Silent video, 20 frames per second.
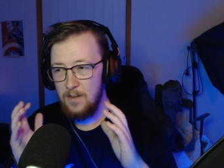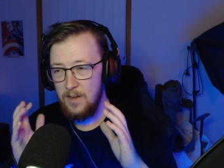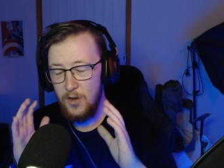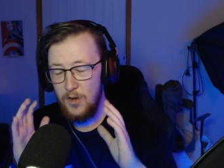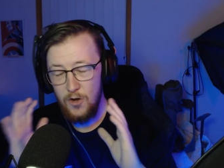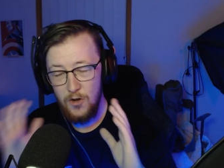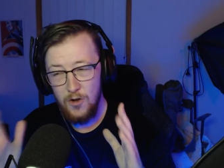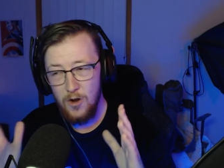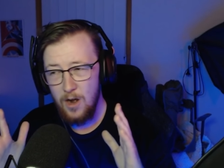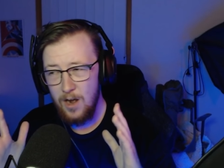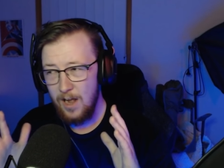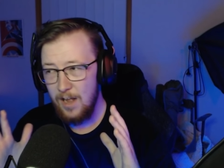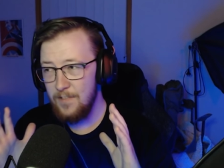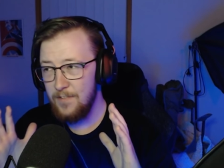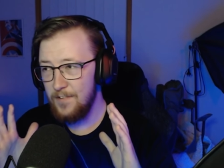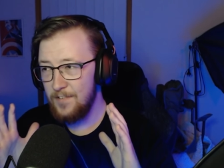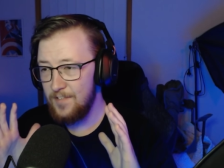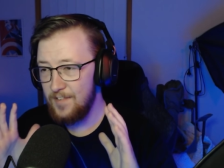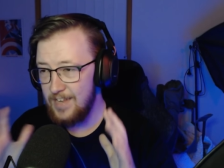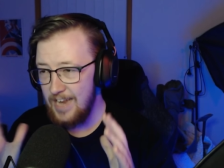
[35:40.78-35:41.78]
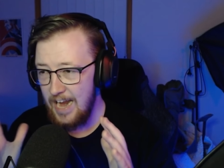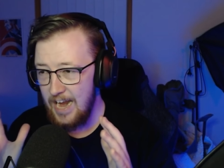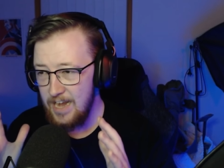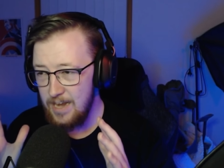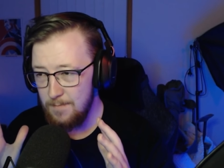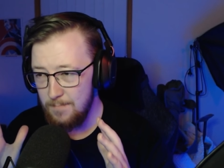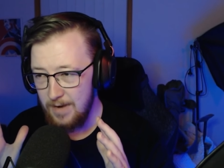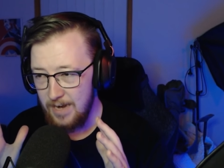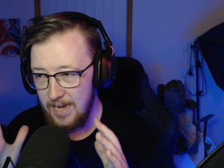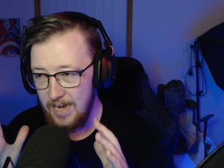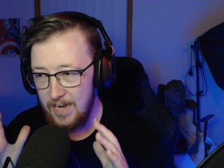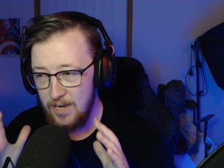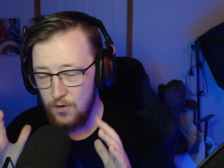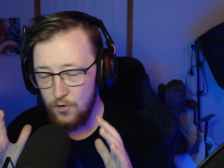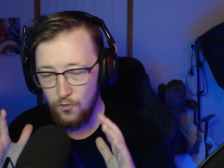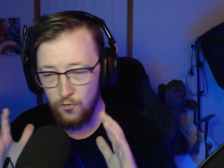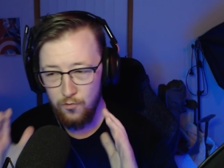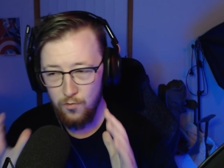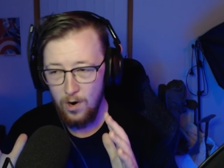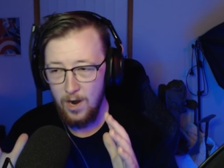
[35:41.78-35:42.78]
You're not understanding me. He
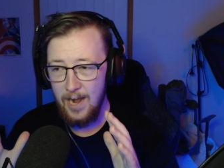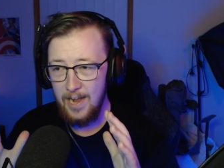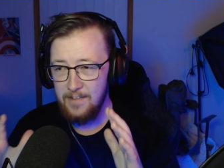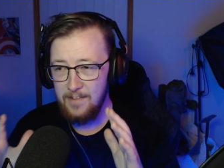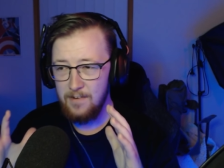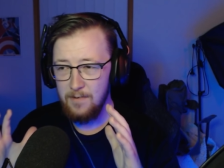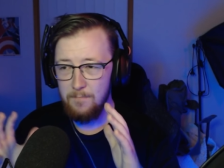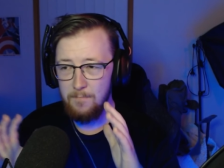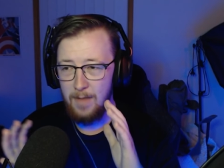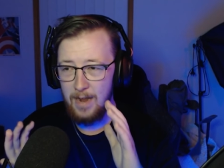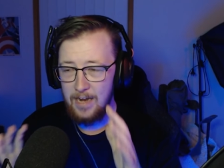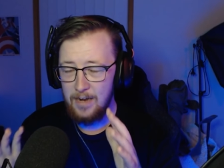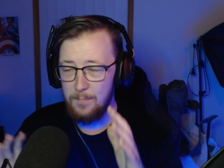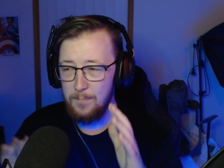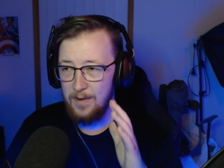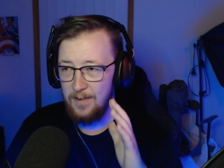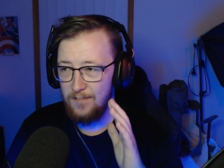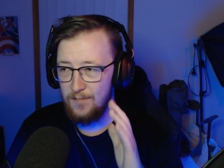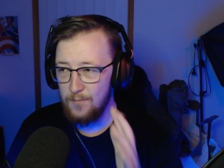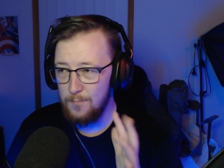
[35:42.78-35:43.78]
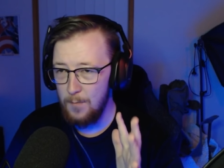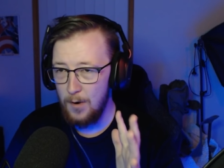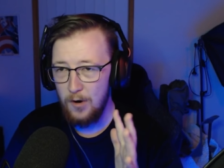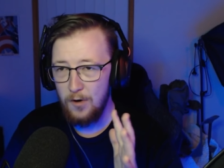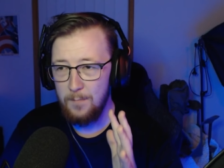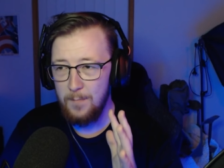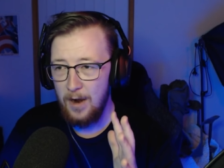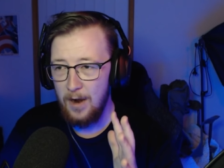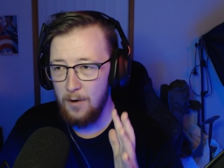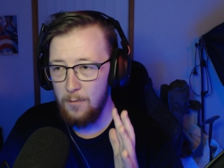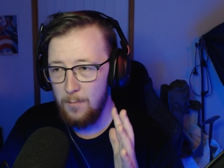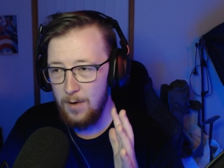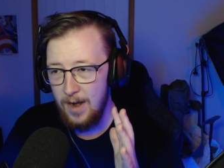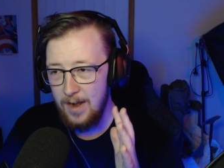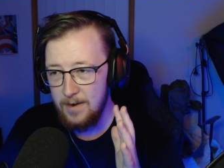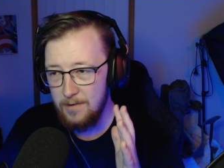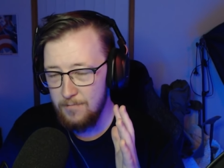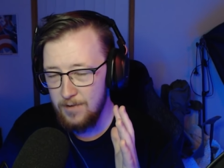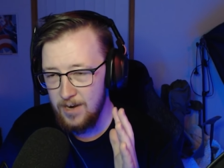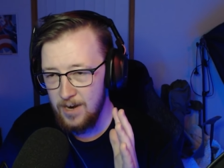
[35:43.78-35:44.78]
tried to make me smoke
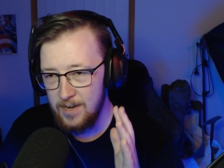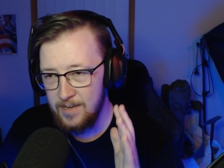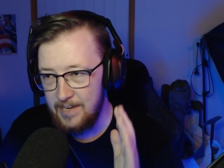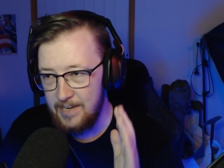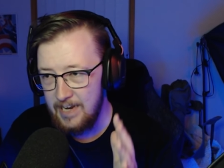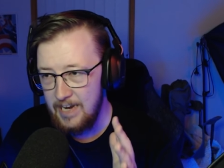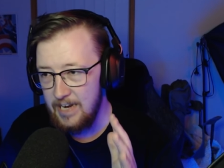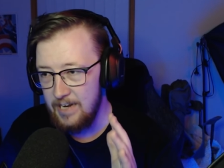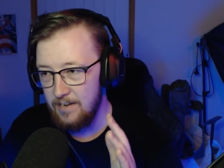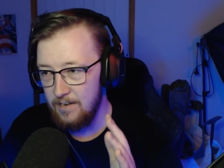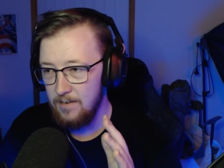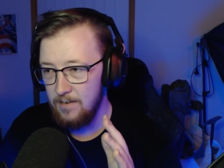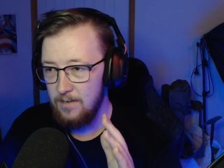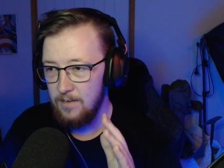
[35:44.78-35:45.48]
marijuana and I did.